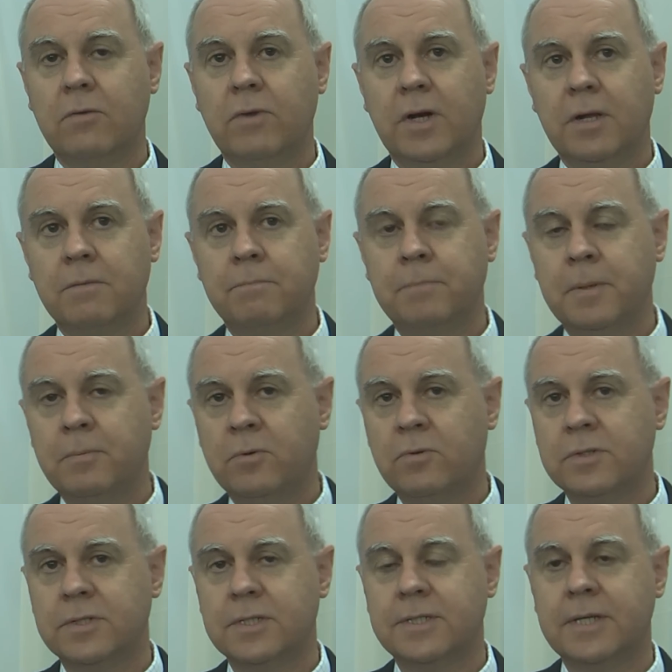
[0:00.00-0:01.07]
Well, people
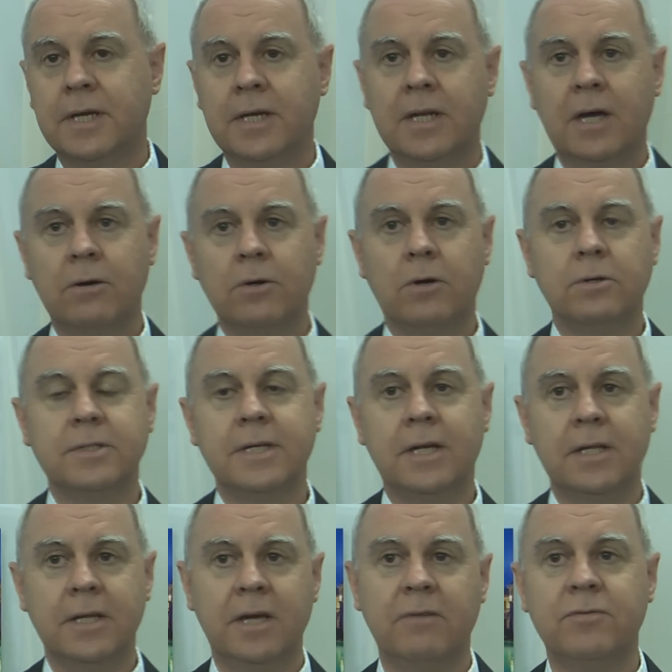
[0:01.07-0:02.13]
want to stay in our
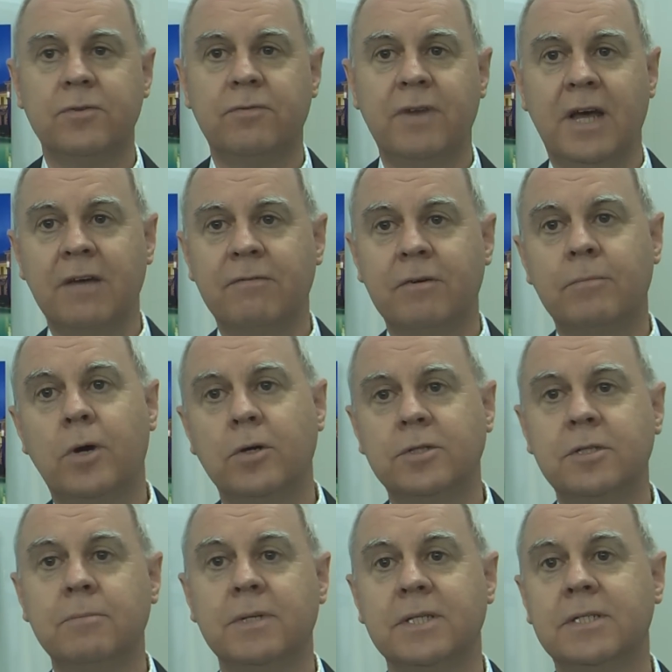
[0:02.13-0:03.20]
hotel, they have to fly from Ho
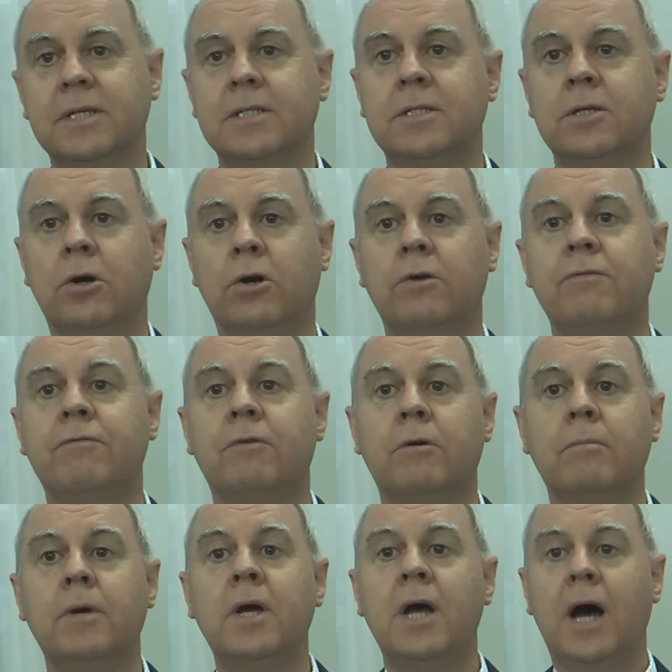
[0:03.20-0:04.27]
Chi Minh City or
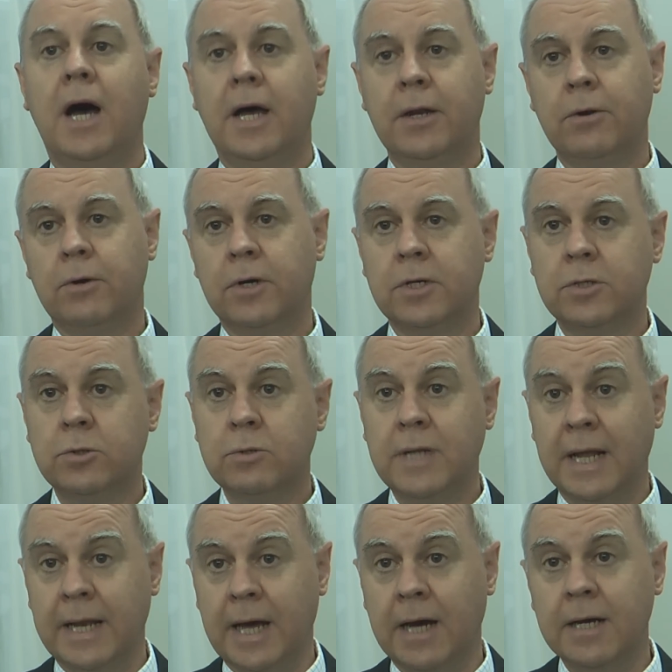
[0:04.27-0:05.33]
from Hanoi to
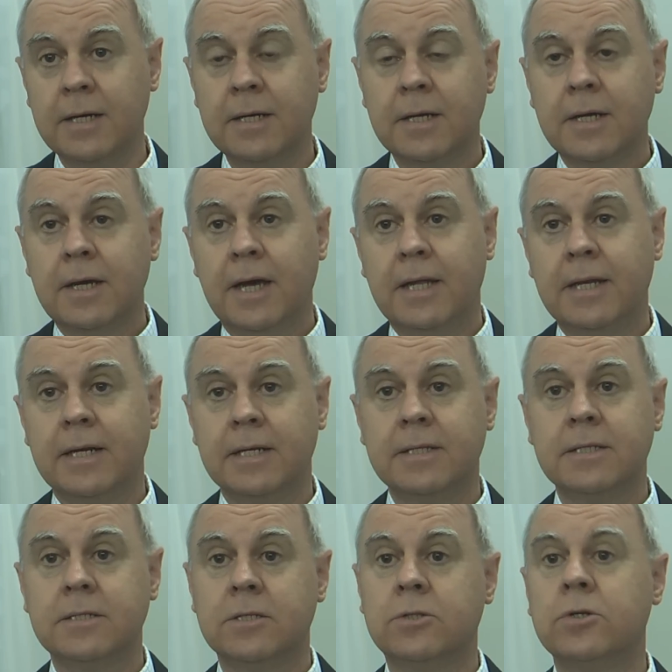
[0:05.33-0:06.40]
Da Nang, and then
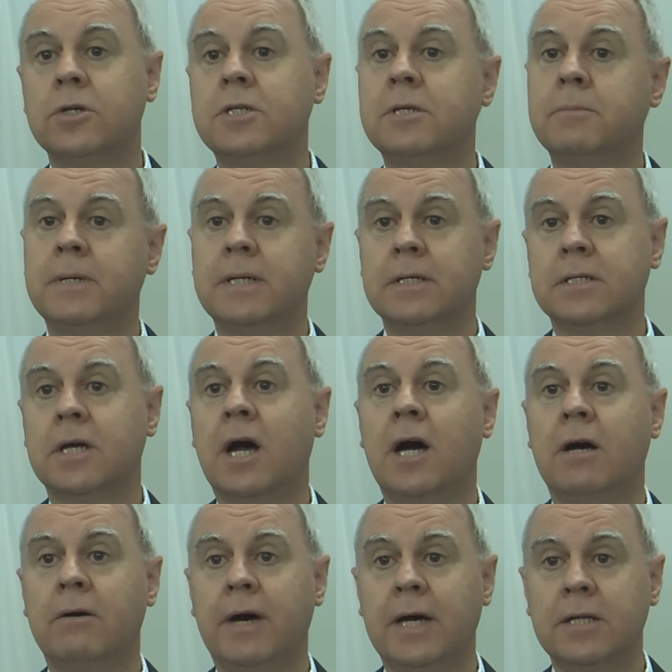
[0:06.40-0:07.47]
it is a 30 minute
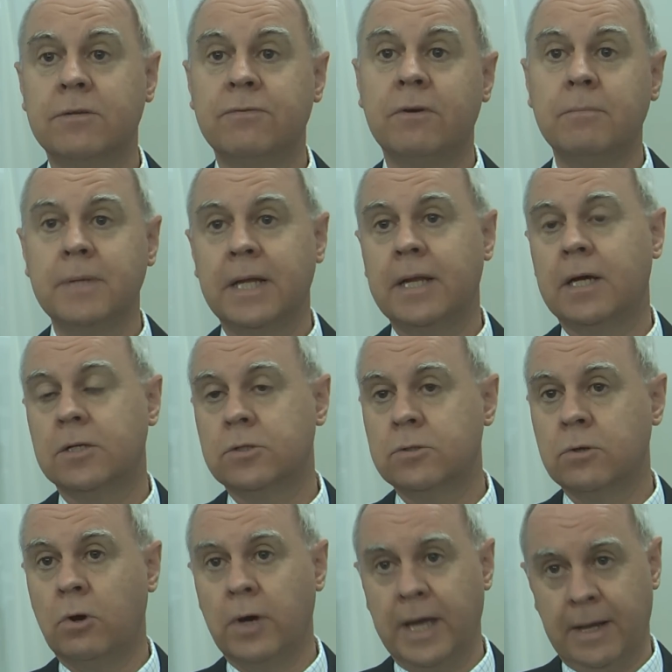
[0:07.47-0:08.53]
car ride from Da Nang
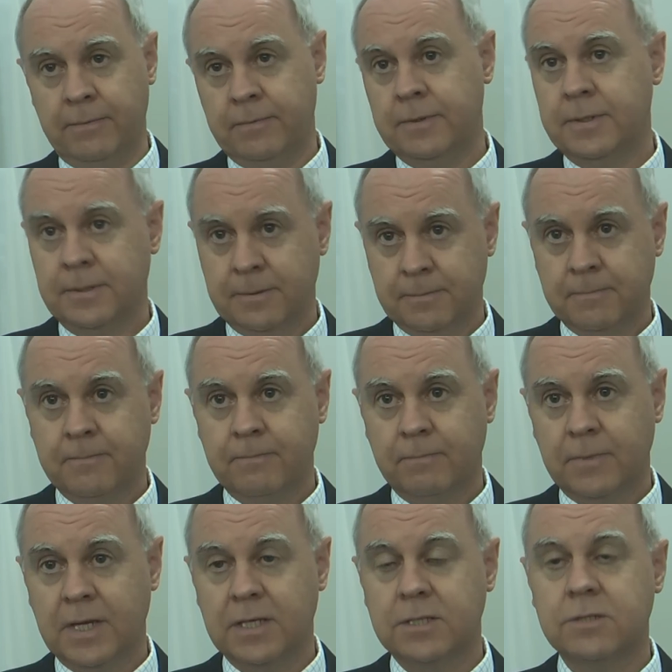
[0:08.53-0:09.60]
to Hoi An.
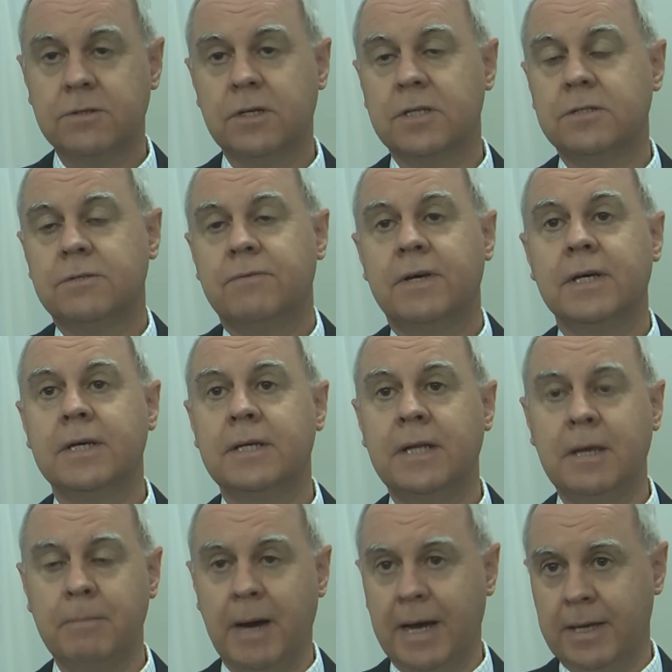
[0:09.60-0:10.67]
Right. It's, it's, very
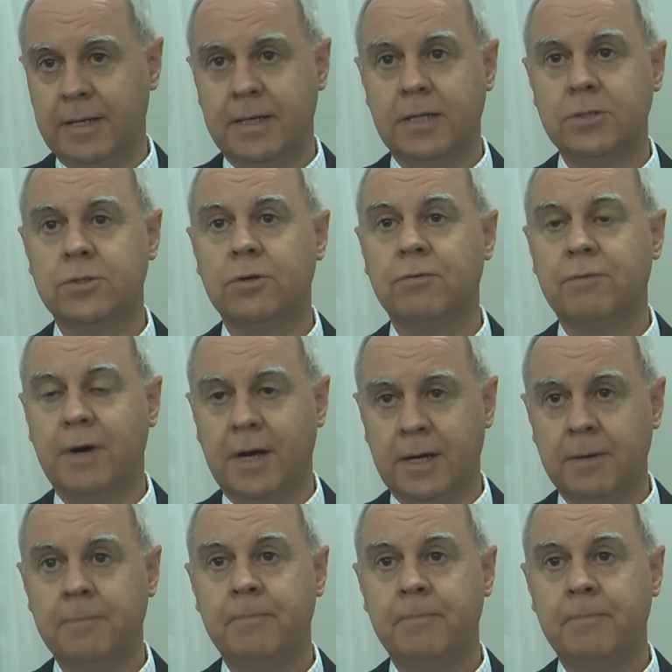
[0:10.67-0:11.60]
nearby, not so far.